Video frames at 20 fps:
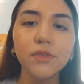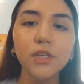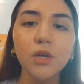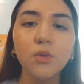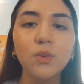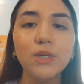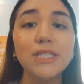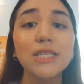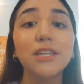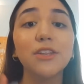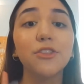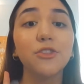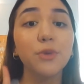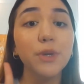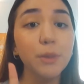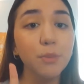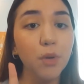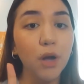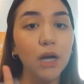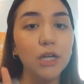We did
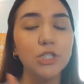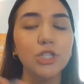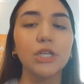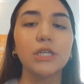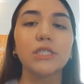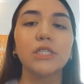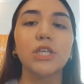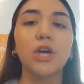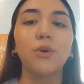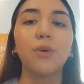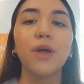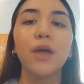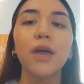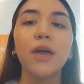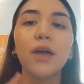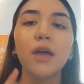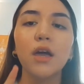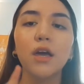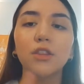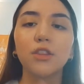3 projects. So
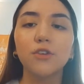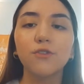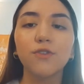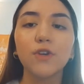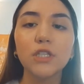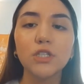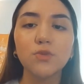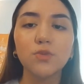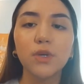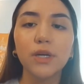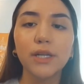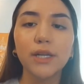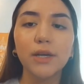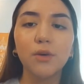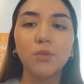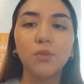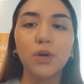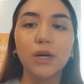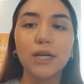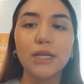the first
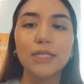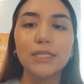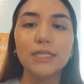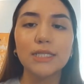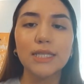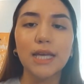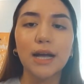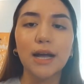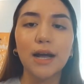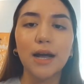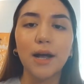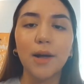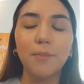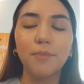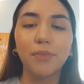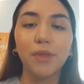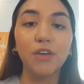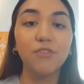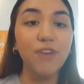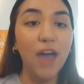one was
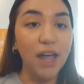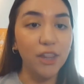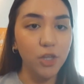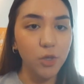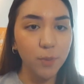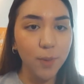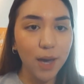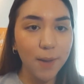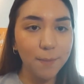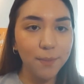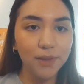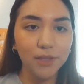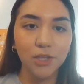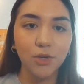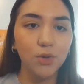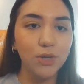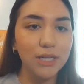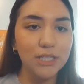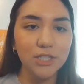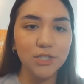a value map, and
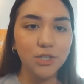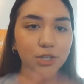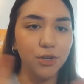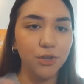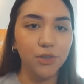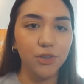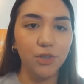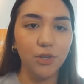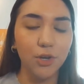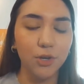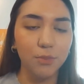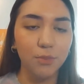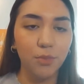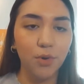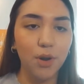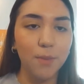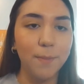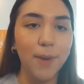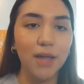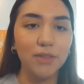you'll get to learn
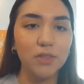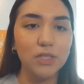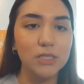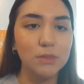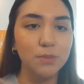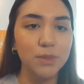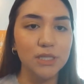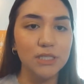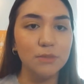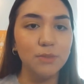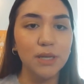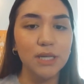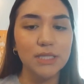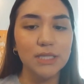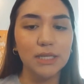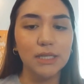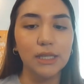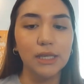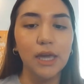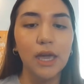more about this, but it's
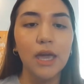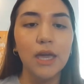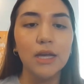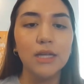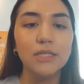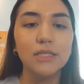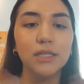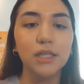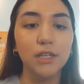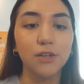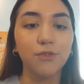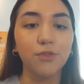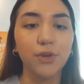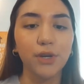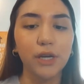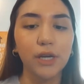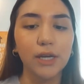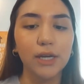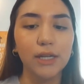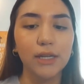basically
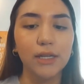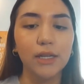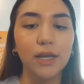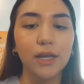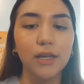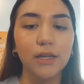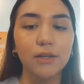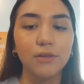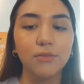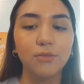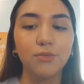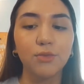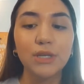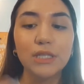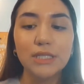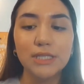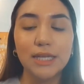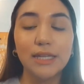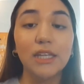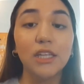delivering and
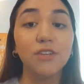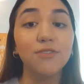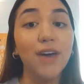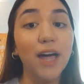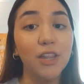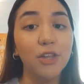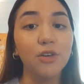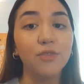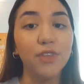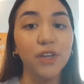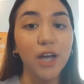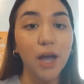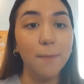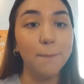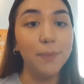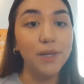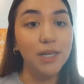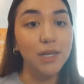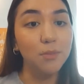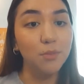restating the value of the
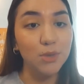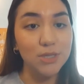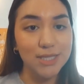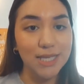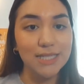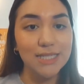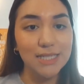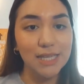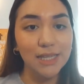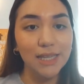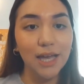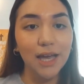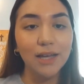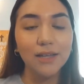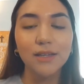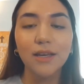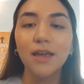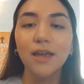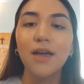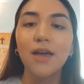company and presenting
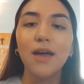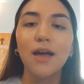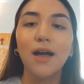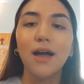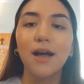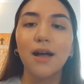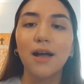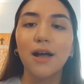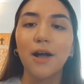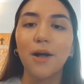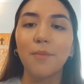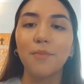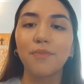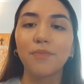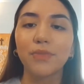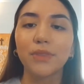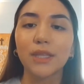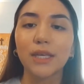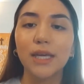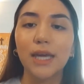that.
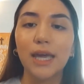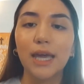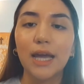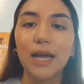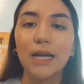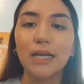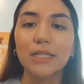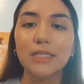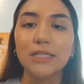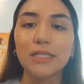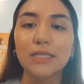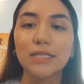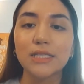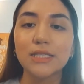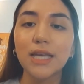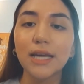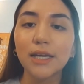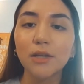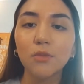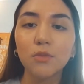And the
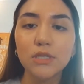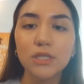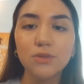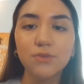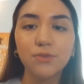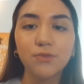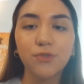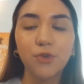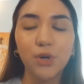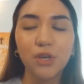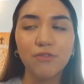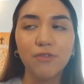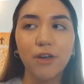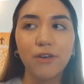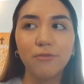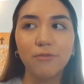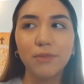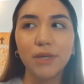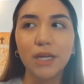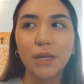second was a
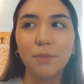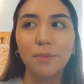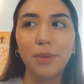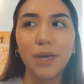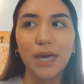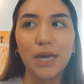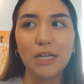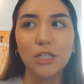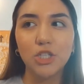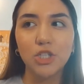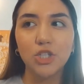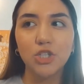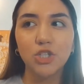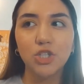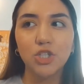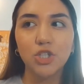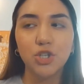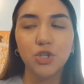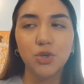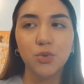45-minute
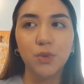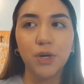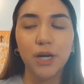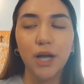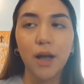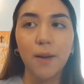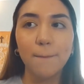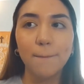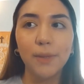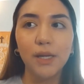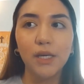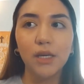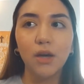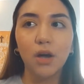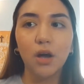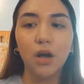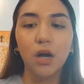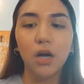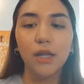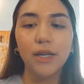pitch to a company
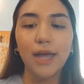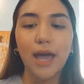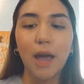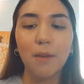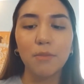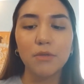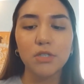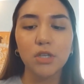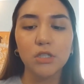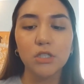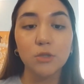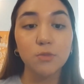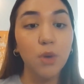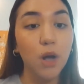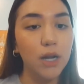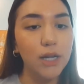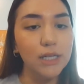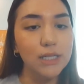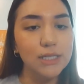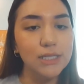on Amazon's
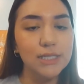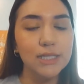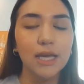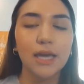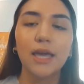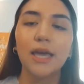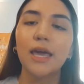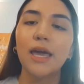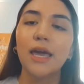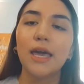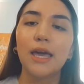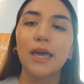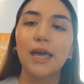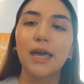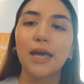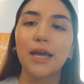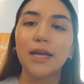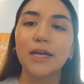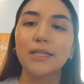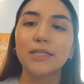products.
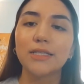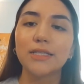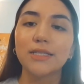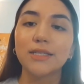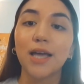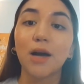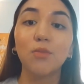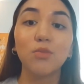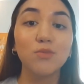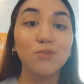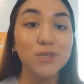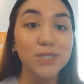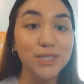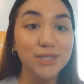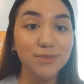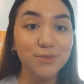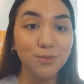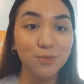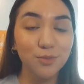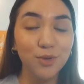And that one
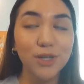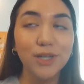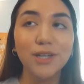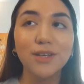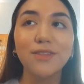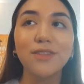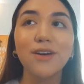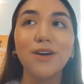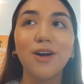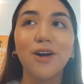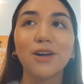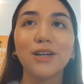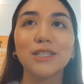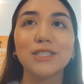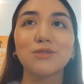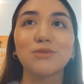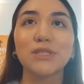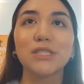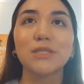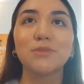was one of the
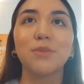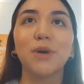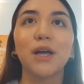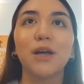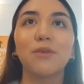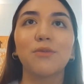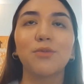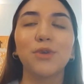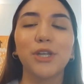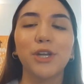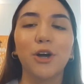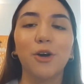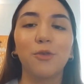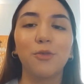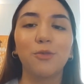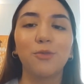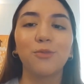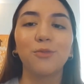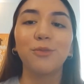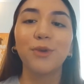hardest ones, but we
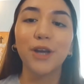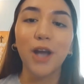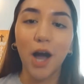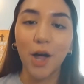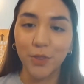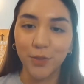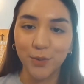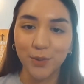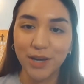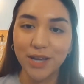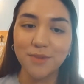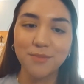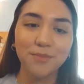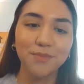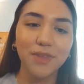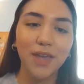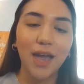got through it.